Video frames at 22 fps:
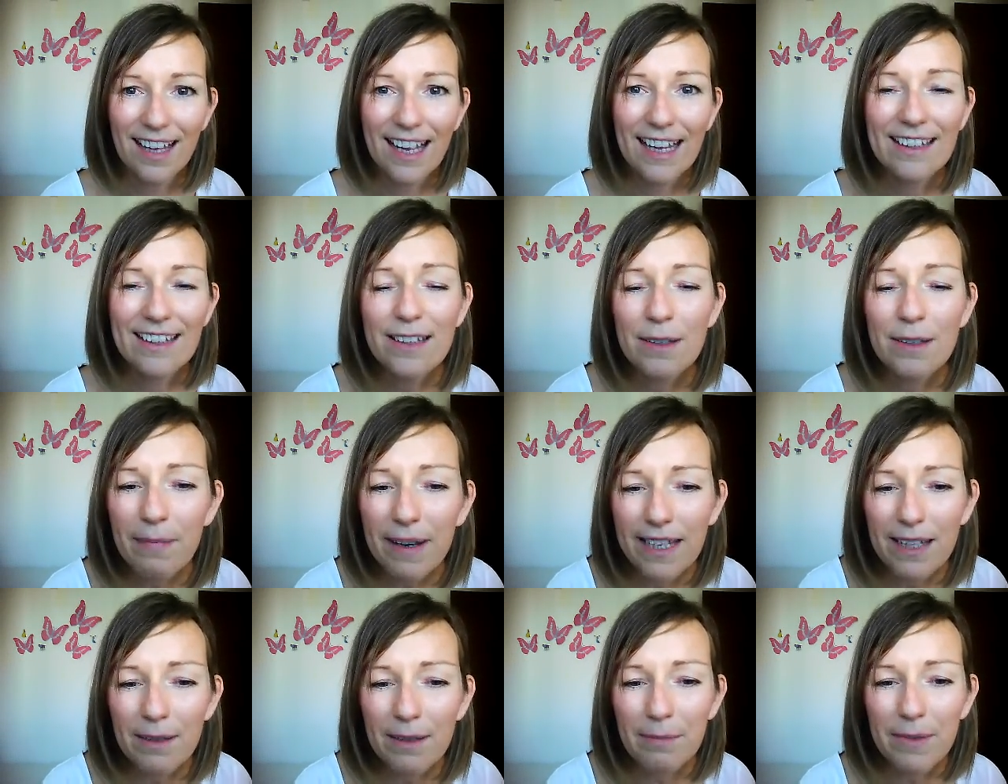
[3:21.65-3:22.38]
And it
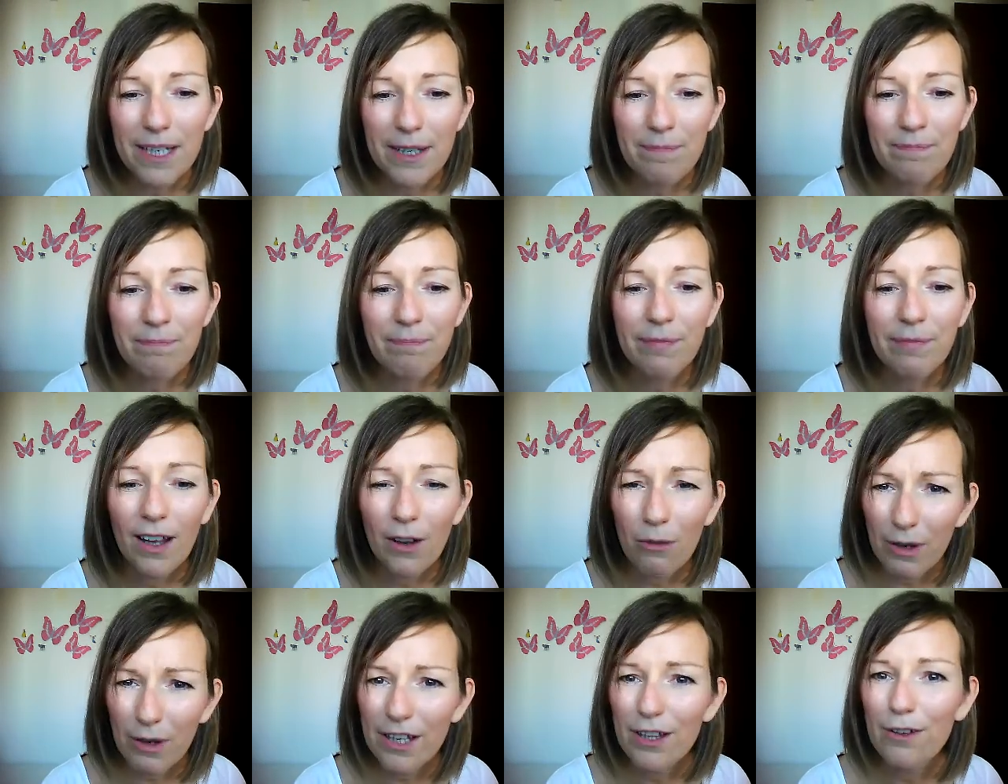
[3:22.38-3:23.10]
made me
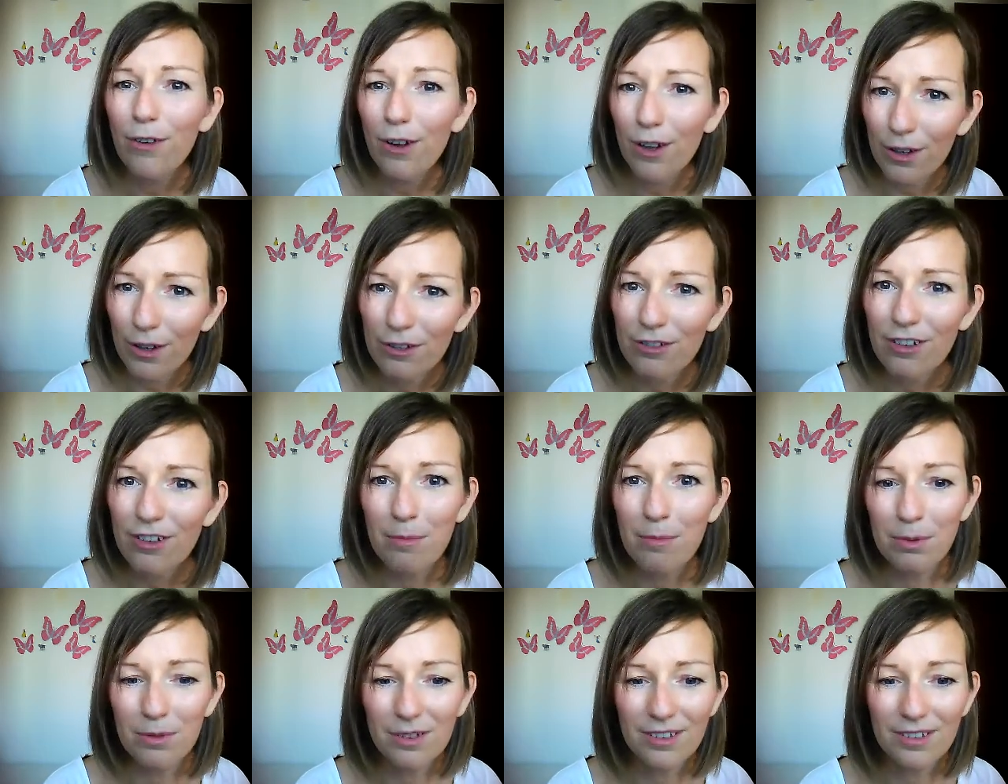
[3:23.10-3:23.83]
quite
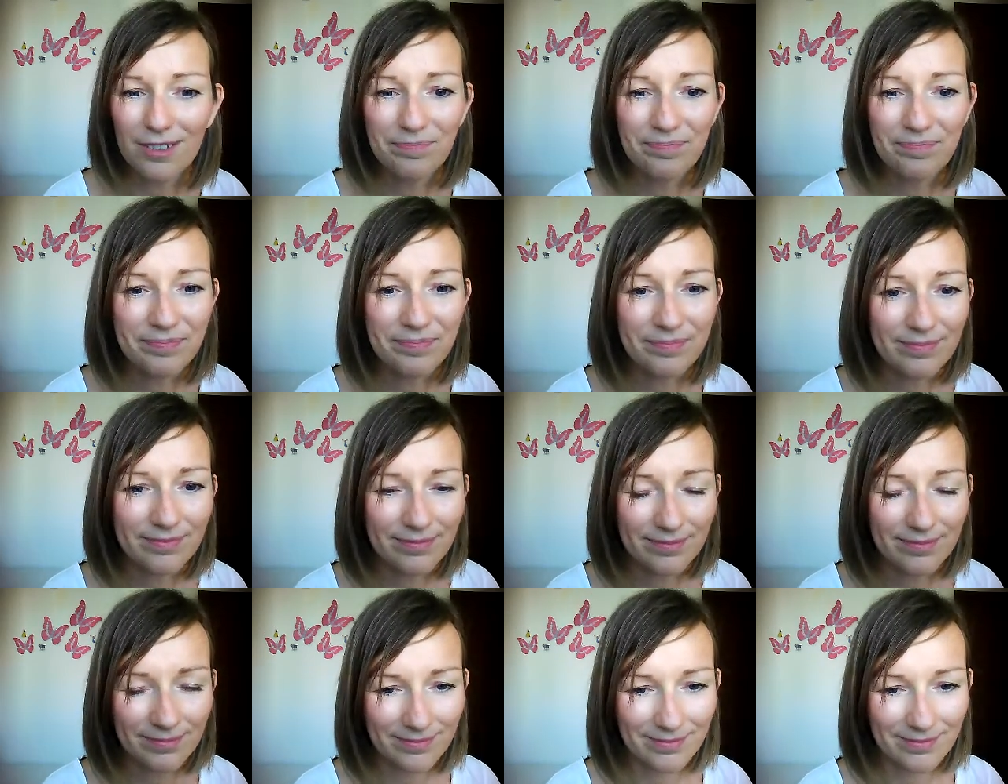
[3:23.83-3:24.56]
vulnerable
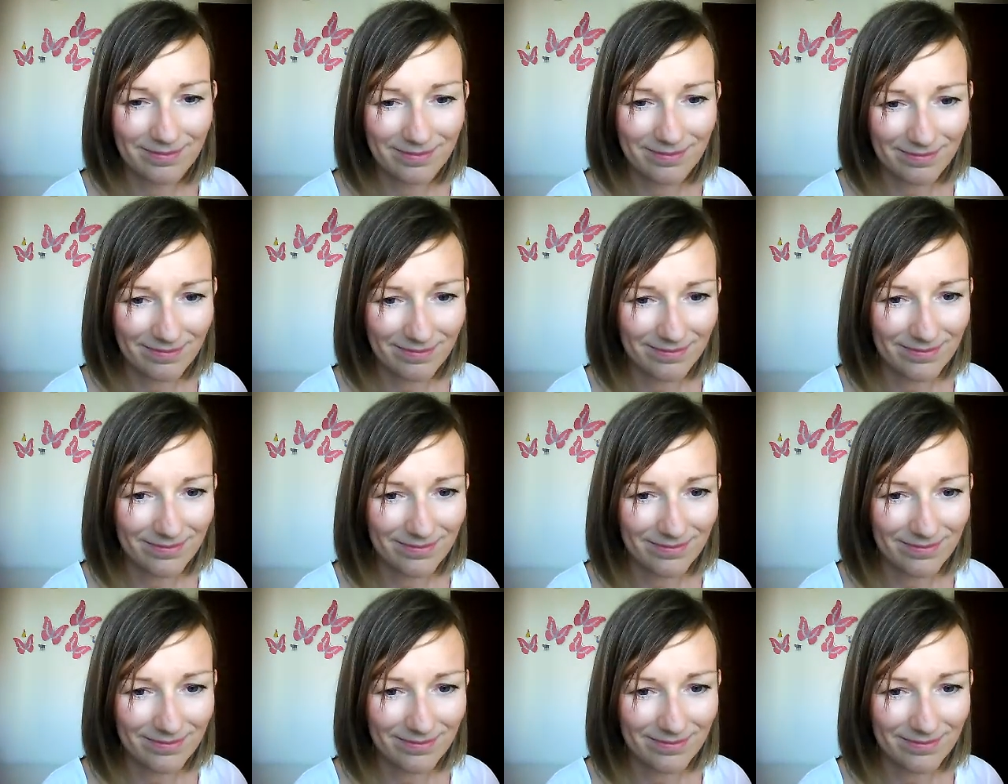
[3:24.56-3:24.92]
Mm.